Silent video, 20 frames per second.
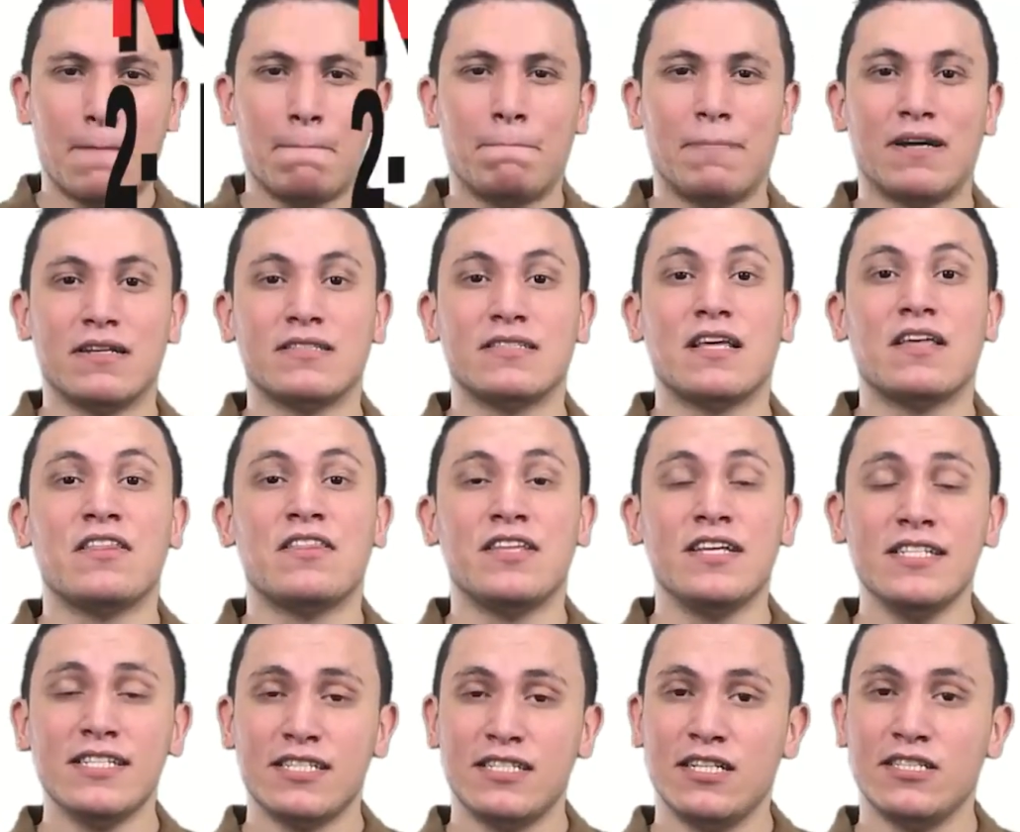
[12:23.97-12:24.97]
But
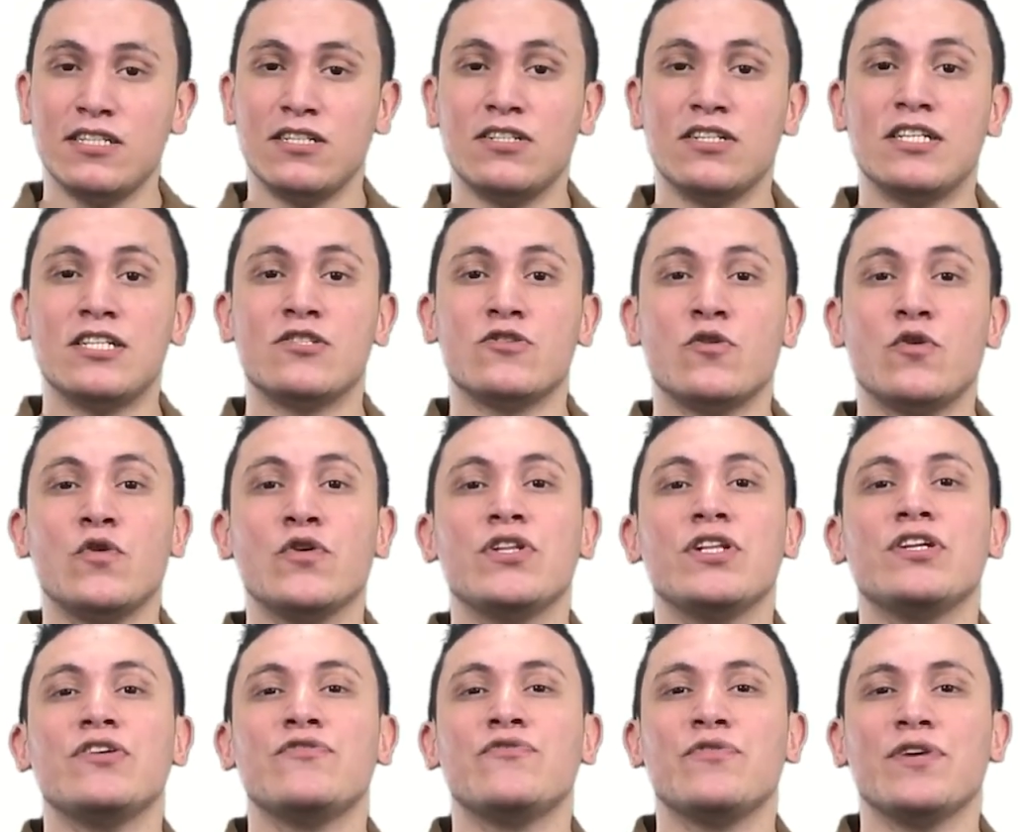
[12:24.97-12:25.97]
this letter is
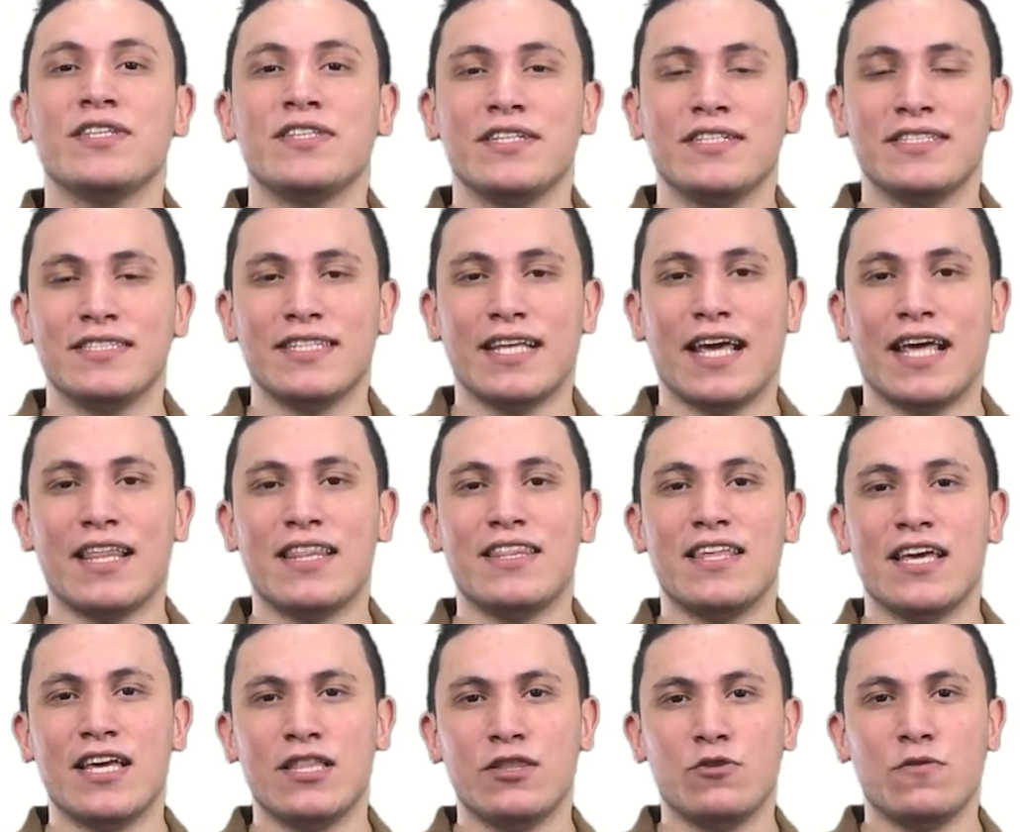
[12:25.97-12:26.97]
only written at the
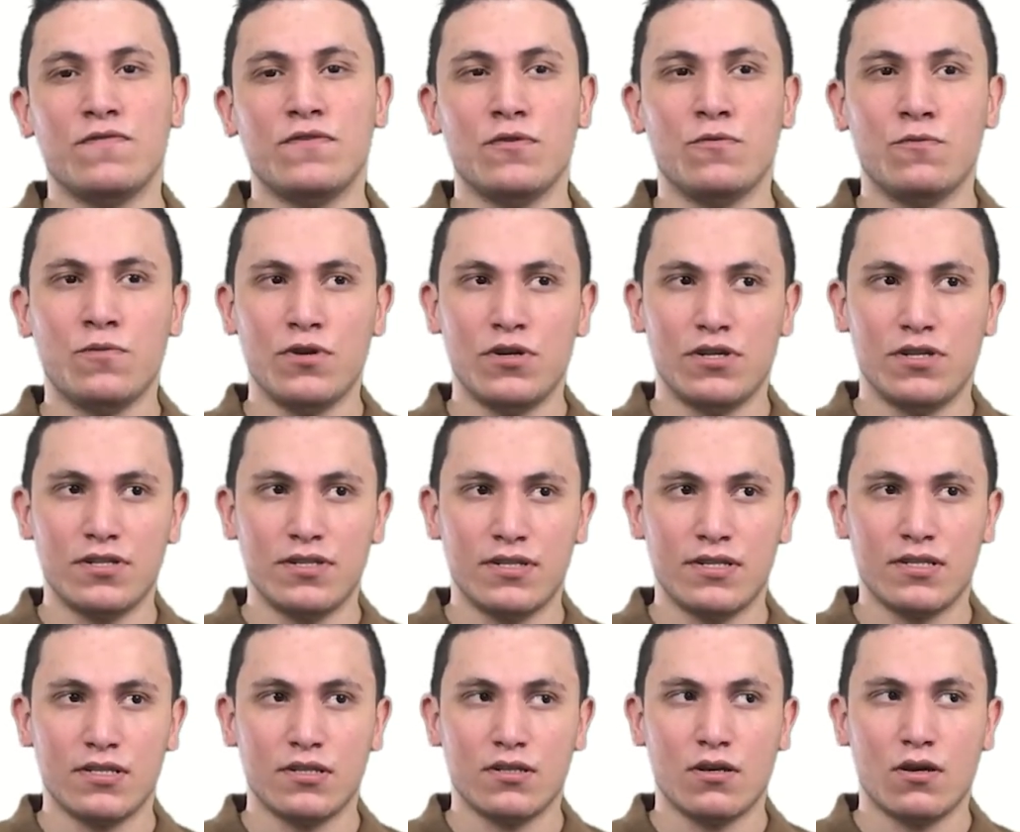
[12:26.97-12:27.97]
end of the
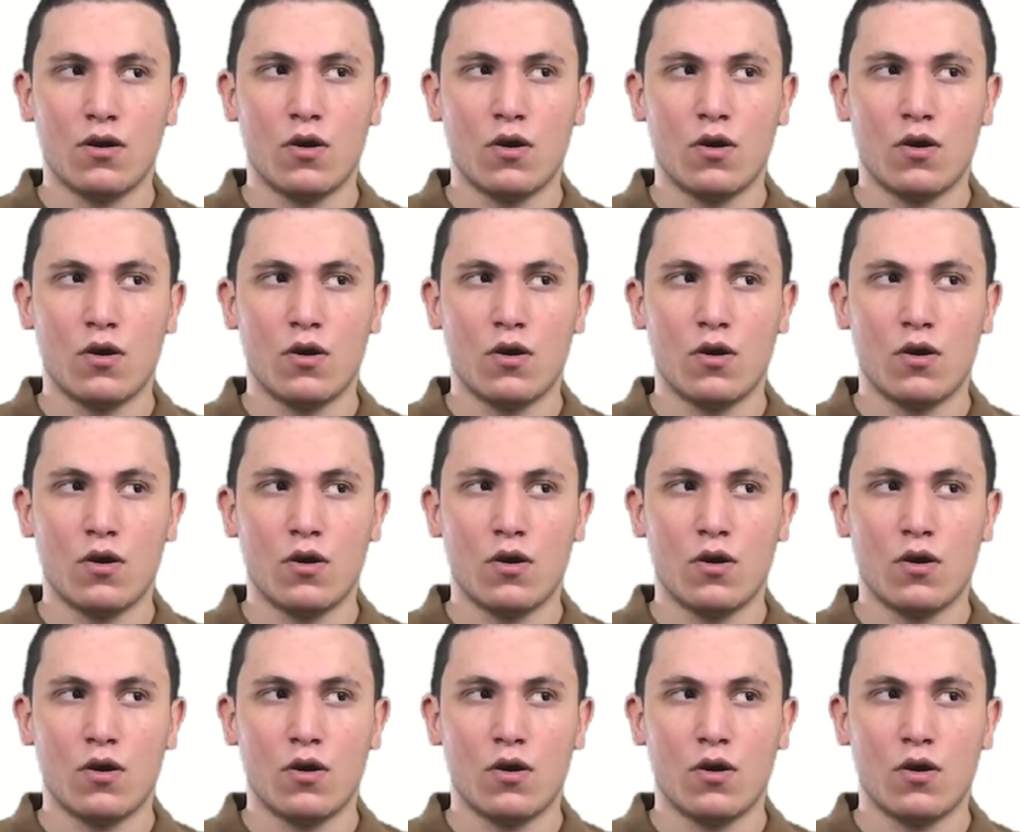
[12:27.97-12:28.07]
words.